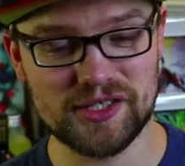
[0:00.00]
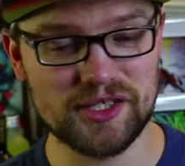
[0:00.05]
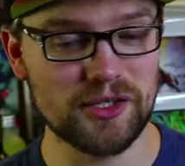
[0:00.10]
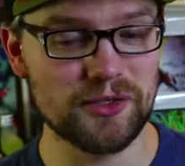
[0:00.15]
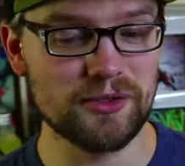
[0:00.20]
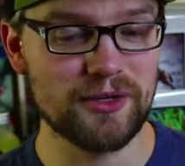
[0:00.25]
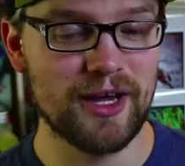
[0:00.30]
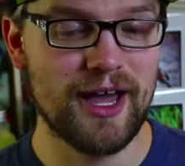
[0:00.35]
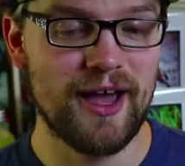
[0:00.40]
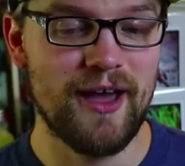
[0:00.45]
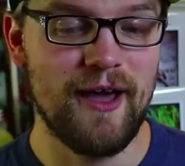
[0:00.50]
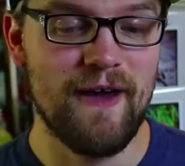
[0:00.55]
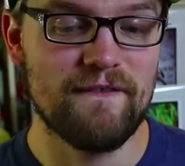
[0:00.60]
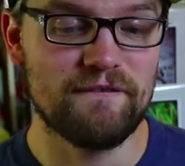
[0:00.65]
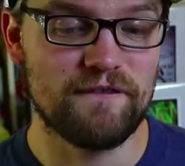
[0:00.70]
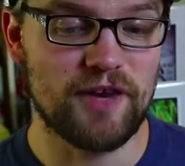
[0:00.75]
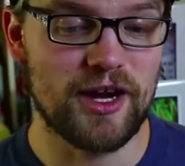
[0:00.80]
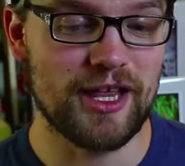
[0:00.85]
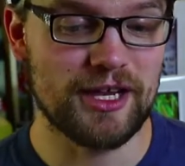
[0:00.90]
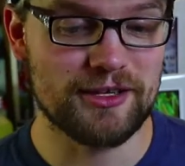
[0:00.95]
So
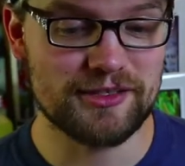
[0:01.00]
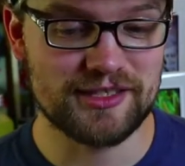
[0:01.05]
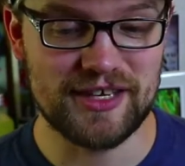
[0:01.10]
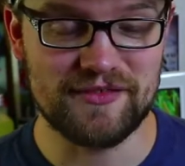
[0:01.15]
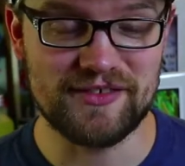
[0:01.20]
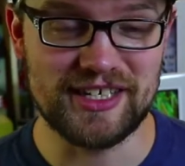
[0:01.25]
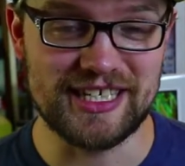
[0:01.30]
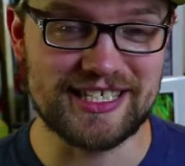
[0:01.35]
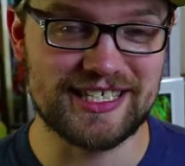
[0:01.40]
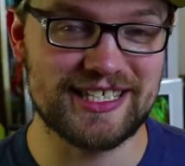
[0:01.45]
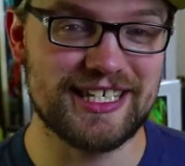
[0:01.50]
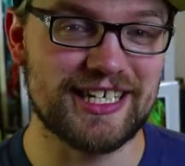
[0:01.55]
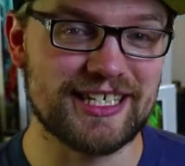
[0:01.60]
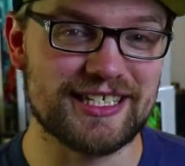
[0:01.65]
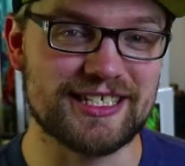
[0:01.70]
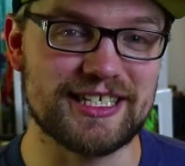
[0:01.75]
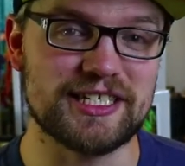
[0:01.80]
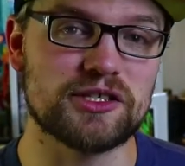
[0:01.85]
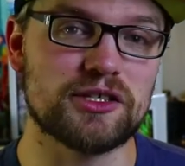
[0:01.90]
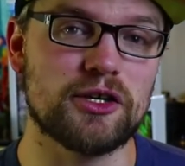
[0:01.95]
Fallout
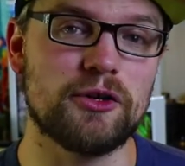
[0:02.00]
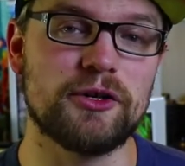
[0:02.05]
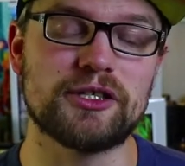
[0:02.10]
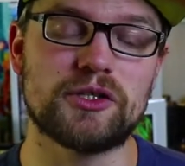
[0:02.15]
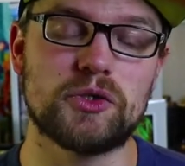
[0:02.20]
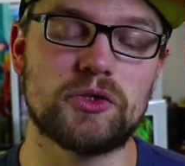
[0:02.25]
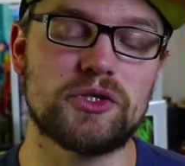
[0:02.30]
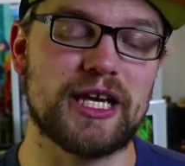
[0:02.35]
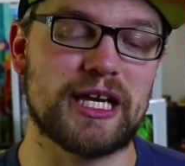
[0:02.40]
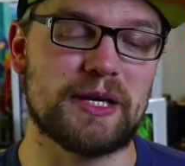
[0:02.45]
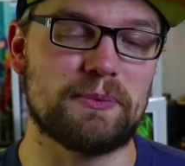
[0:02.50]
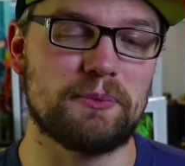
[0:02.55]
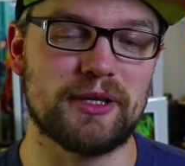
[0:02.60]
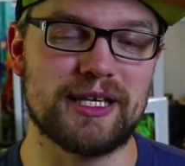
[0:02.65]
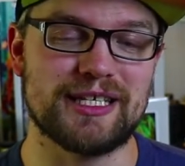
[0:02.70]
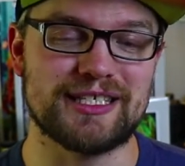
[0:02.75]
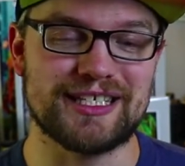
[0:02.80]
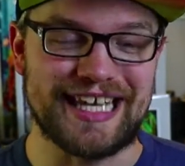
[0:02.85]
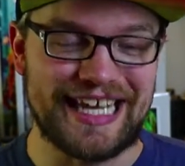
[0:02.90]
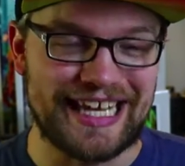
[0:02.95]
76 is going to take
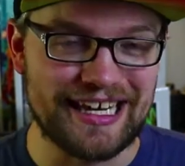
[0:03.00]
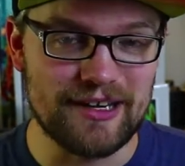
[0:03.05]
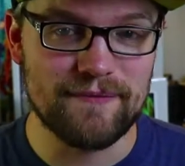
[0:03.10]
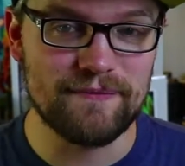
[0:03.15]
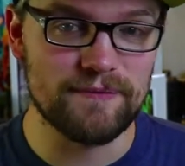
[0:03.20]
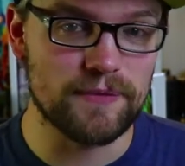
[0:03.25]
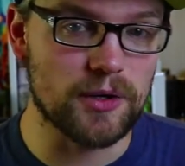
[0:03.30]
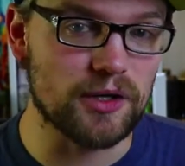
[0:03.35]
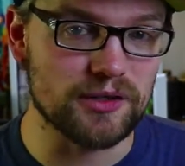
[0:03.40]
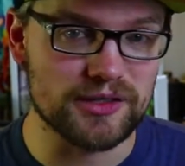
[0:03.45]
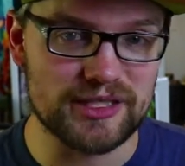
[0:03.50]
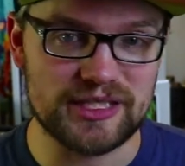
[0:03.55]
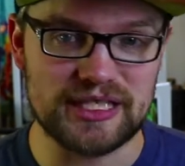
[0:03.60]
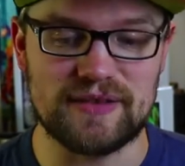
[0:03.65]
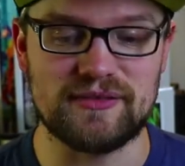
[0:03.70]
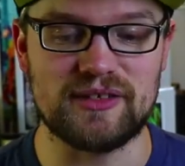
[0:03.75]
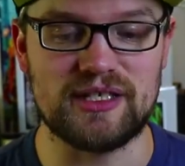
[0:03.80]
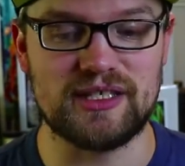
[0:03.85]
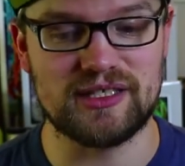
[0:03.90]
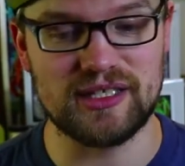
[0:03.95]
place in Vault
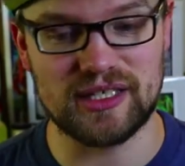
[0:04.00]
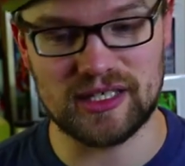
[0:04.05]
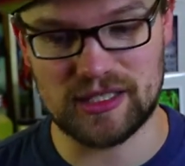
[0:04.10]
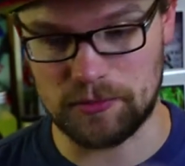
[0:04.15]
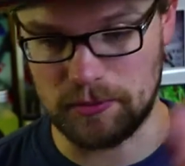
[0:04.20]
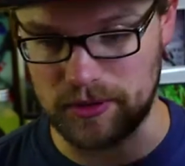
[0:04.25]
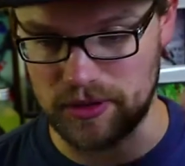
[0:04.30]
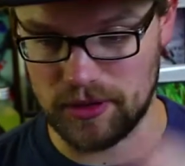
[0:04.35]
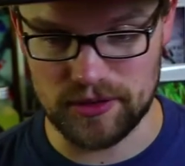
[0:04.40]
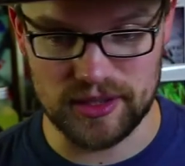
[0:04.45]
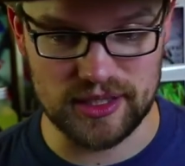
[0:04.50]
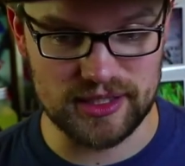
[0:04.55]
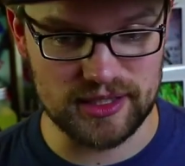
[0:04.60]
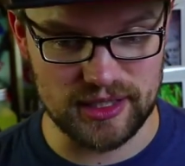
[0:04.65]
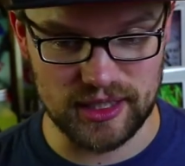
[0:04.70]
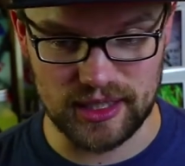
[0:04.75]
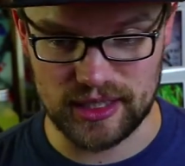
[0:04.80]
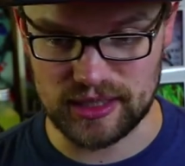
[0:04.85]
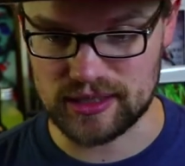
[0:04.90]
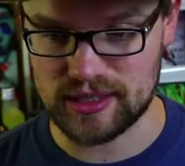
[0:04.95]
76. We know
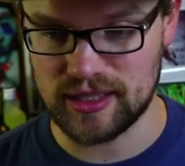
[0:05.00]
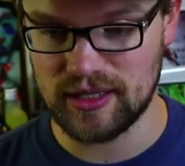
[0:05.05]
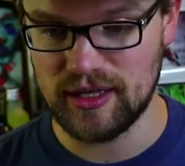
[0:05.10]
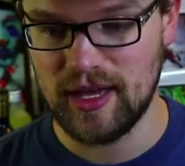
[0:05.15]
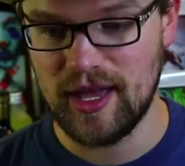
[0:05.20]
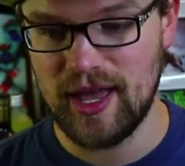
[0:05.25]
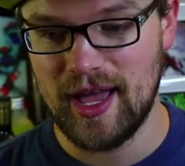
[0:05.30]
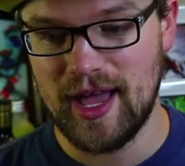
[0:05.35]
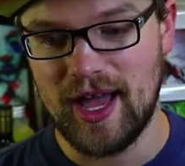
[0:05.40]
these things.